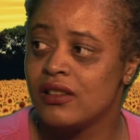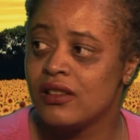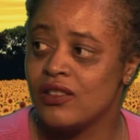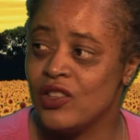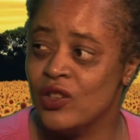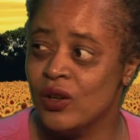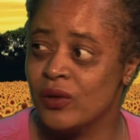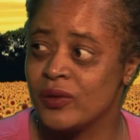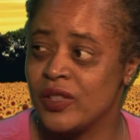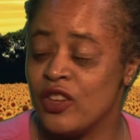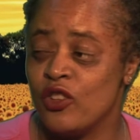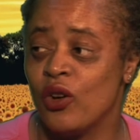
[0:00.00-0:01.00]
You know what I'm
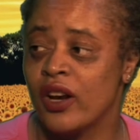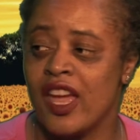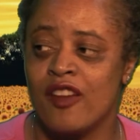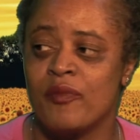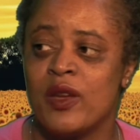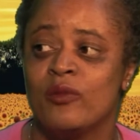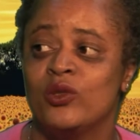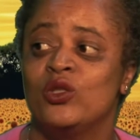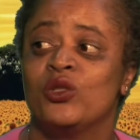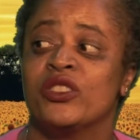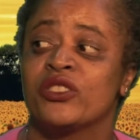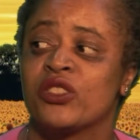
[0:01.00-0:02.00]
saying? You're going to have people to
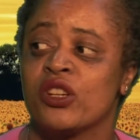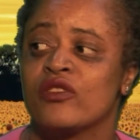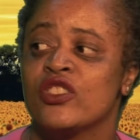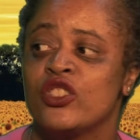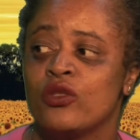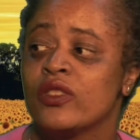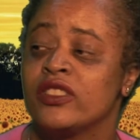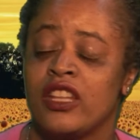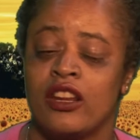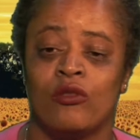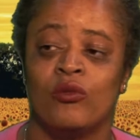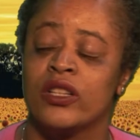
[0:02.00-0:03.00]
discourage you because they
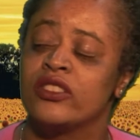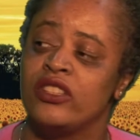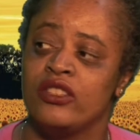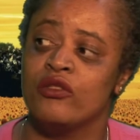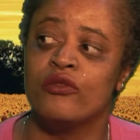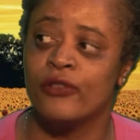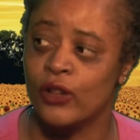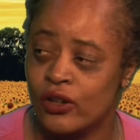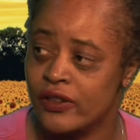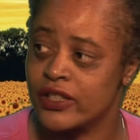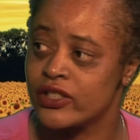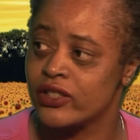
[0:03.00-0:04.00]
don't want to see you
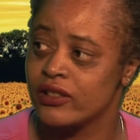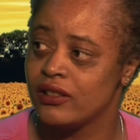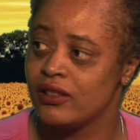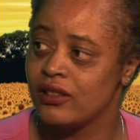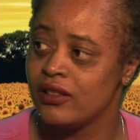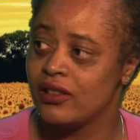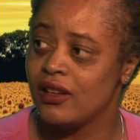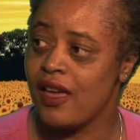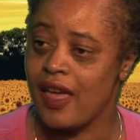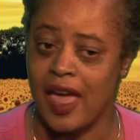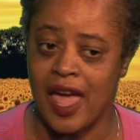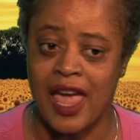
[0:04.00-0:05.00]
flourish.
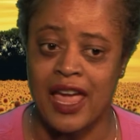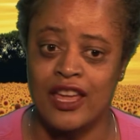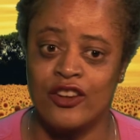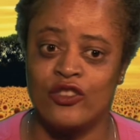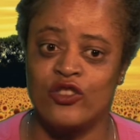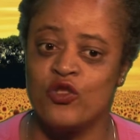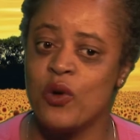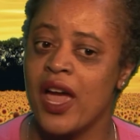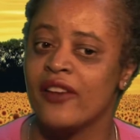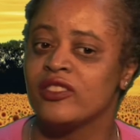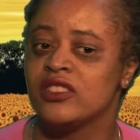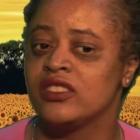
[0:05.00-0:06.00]
And you
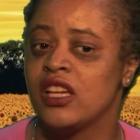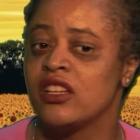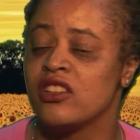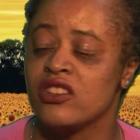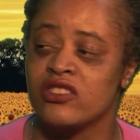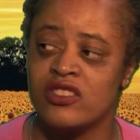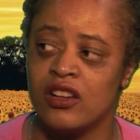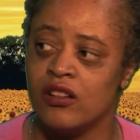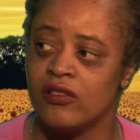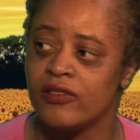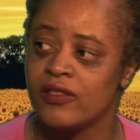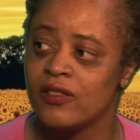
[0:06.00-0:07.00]
have to say to
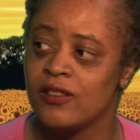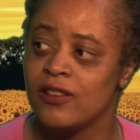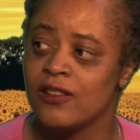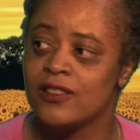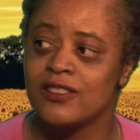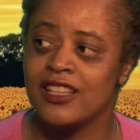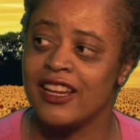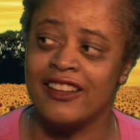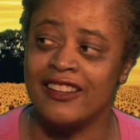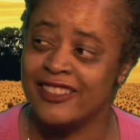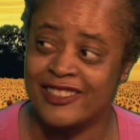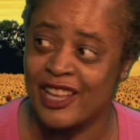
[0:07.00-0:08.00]
yourself, Satan
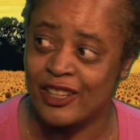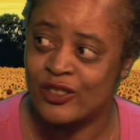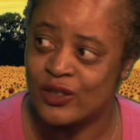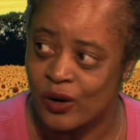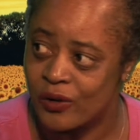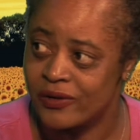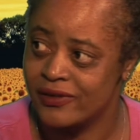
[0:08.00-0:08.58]
is not so.